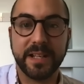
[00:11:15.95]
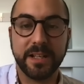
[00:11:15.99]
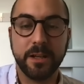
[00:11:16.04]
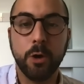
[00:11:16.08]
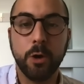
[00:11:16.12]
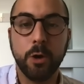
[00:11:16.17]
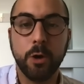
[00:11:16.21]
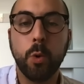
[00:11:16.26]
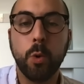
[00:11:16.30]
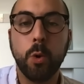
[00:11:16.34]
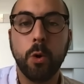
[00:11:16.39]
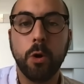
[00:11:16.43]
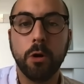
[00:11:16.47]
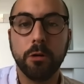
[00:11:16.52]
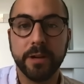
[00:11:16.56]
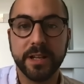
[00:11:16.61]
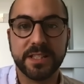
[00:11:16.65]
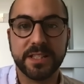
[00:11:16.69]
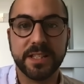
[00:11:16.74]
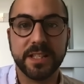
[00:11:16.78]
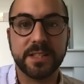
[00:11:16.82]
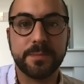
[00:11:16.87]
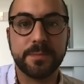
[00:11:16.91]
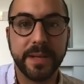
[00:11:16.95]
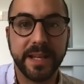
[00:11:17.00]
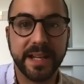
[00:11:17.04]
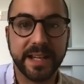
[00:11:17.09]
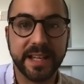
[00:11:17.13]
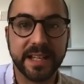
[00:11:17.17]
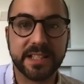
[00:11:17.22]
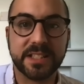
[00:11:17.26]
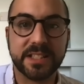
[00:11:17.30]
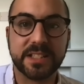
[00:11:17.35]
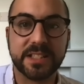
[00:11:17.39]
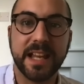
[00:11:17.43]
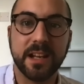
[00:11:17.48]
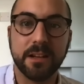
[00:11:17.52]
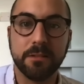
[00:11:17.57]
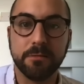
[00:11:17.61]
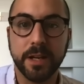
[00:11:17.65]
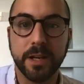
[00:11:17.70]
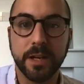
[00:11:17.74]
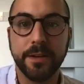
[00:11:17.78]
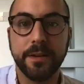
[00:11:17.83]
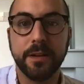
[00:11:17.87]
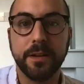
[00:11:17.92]
You know, war is this big
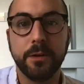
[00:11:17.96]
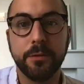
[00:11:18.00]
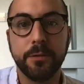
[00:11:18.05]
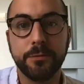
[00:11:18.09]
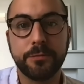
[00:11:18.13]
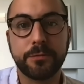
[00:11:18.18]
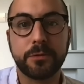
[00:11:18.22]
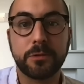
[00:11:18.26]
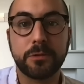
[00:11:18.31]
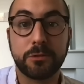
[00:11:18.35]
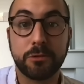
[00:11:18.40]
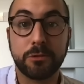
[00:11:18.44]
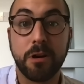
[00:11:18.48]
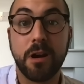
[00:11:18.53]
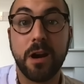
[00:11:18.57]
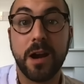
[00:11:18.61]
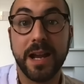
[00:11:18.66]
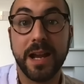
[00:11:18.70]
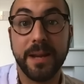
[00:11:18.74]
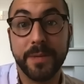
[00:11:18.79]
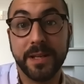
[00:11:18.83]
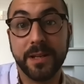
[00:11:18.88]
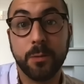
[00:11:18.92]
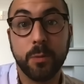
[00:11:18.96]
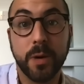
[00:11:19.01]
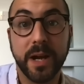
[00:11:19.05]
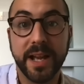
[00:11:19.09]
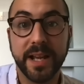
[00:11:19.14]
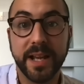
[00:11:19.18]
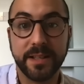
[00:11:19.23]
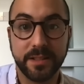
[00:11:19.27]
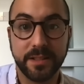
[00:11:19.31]
accelerant of crime in a way.